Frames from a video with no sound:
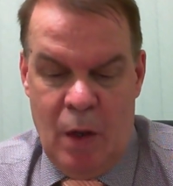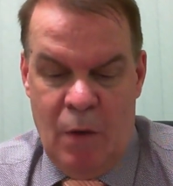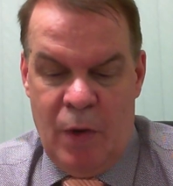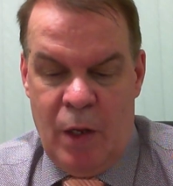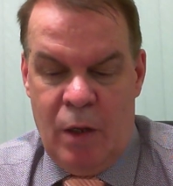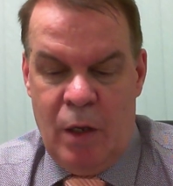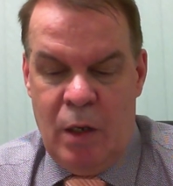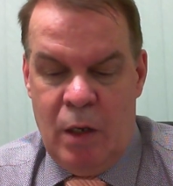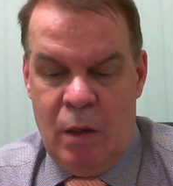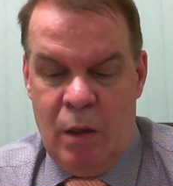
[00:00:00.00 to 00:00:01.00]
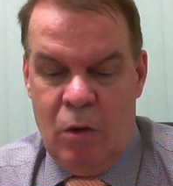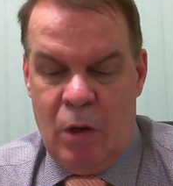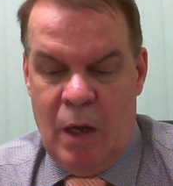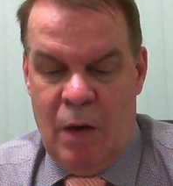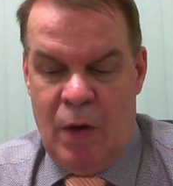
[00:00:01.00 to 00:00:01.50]
Valentina did
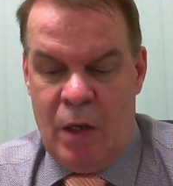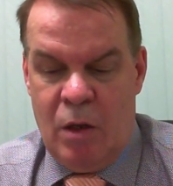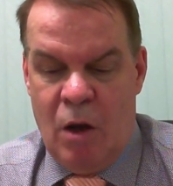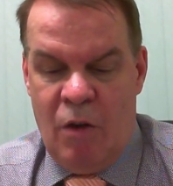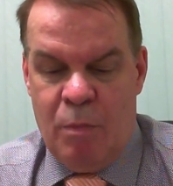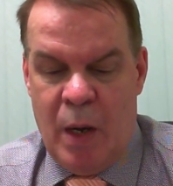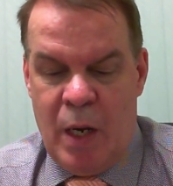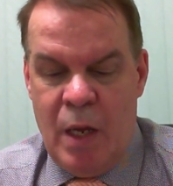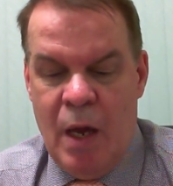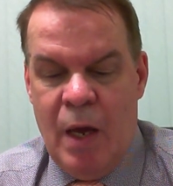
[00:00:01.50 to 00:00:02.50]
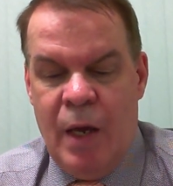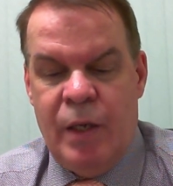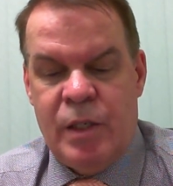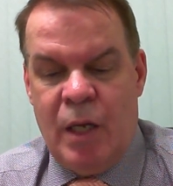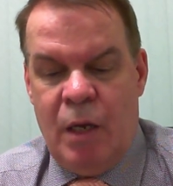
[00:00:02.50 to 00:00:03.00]
not have a dive buddy,
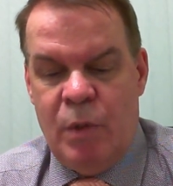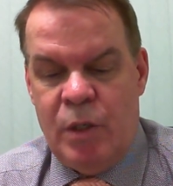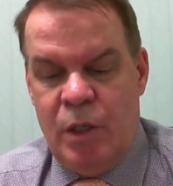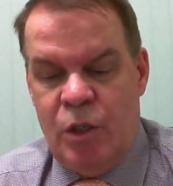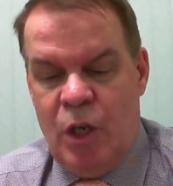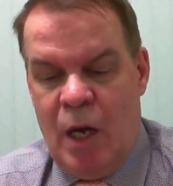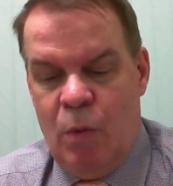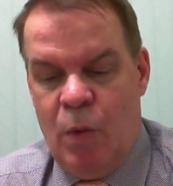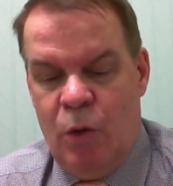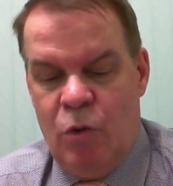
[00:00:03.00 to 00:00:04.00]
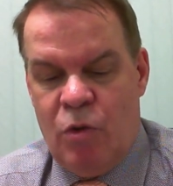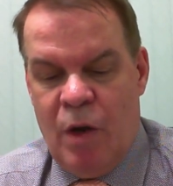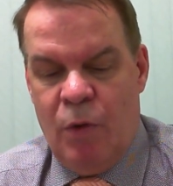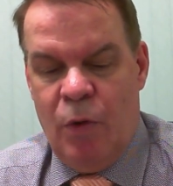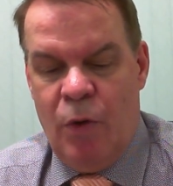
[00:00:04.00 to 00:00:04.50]
and statements that she had one who
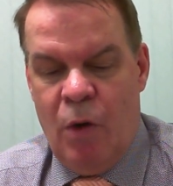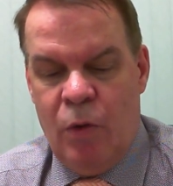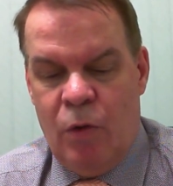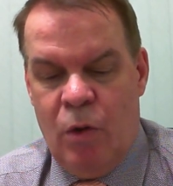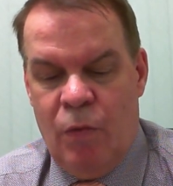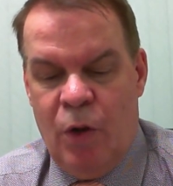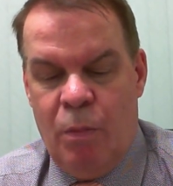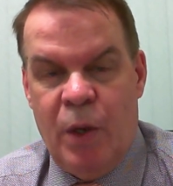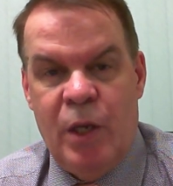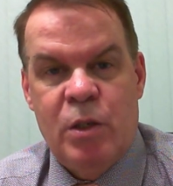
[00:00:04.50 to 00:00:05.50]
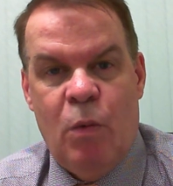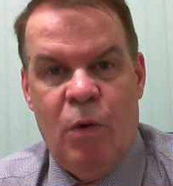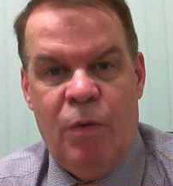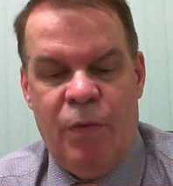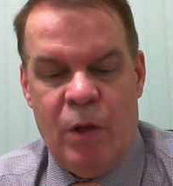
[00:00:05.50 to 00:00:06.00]
travelled onto the Philippines
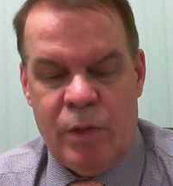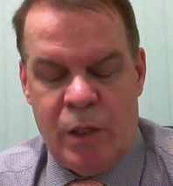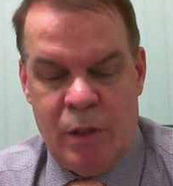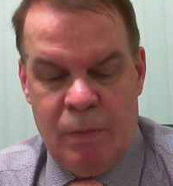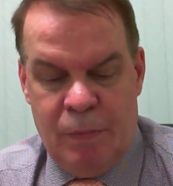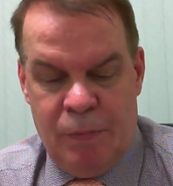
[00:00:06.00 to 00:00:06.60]
were false.